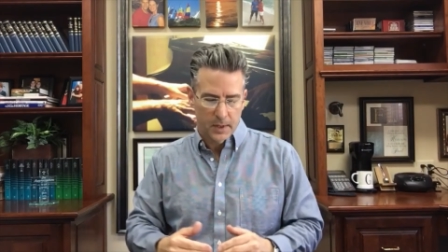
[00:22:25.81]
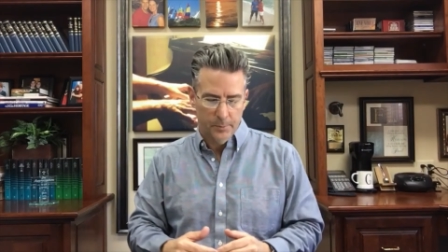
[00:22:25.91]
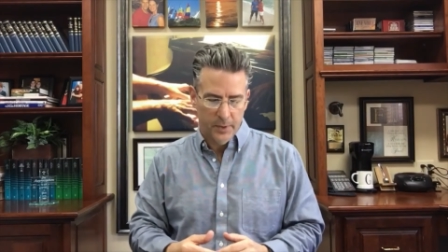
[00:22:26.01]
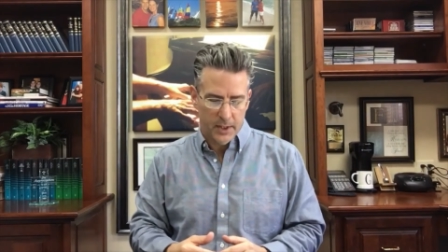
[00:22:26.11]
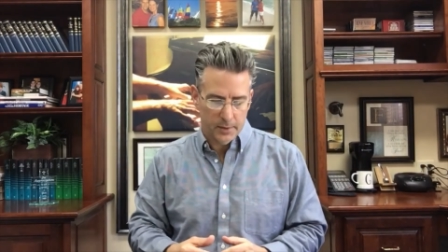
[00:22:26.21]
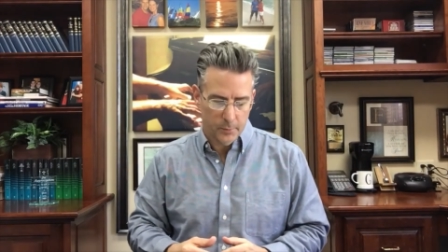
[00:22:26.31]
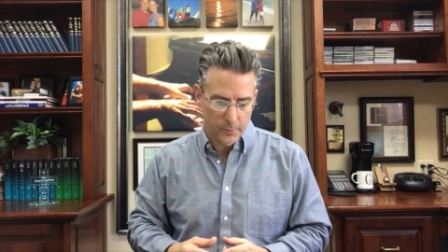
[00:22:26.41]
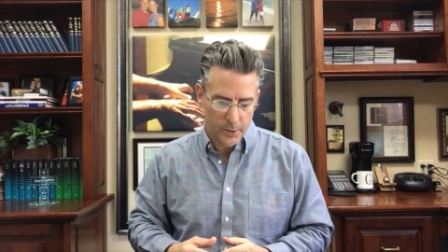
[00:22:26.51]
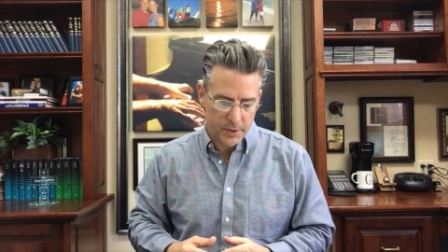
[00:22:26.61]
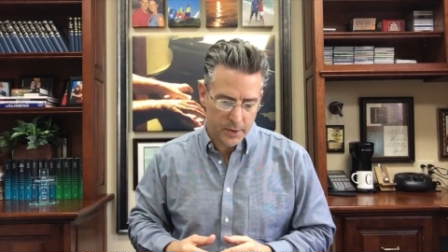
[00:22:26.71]
But
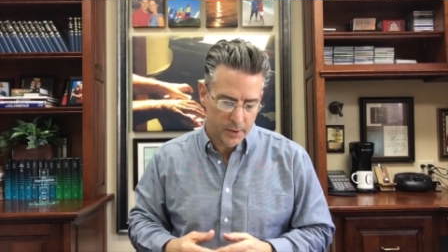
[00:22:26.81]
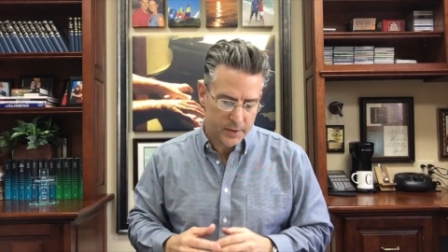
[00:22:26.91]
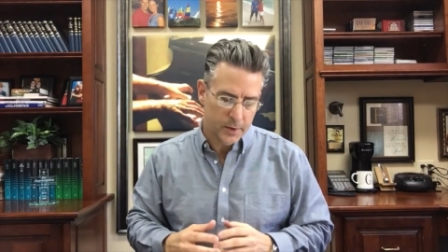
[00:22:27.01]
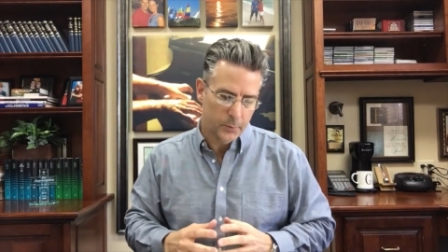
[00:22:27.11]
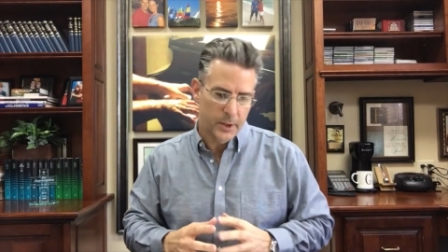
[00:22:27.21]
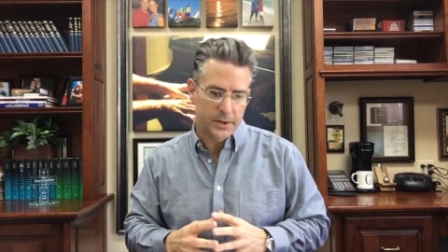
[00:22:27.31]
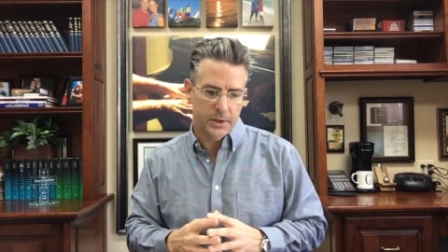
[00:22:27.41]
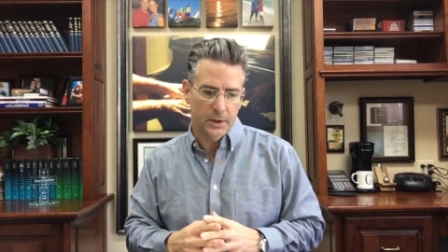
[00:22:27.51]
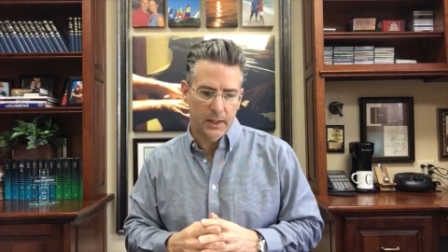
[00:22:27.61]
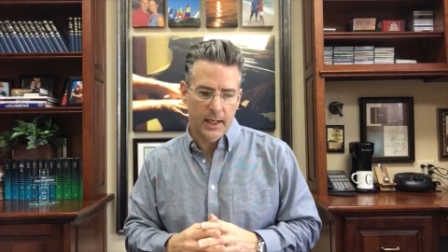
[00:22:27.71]
when you go to the
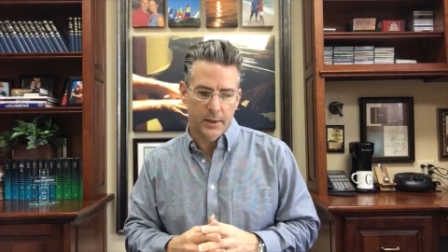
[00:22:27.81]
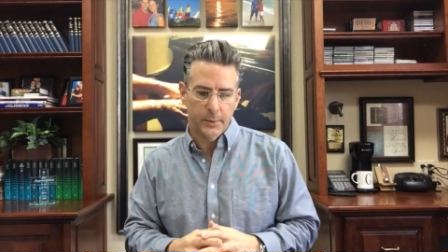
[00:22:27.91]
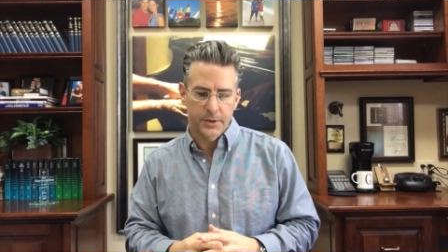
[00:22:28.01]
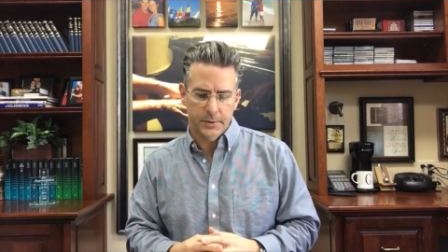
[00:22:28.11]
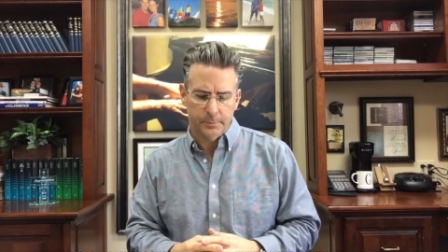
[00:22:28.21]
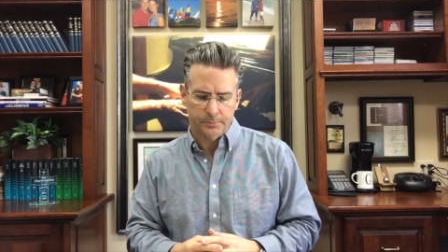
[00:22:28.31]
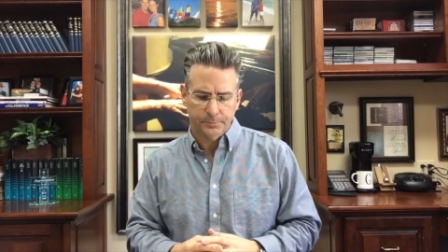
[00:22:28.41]
original language,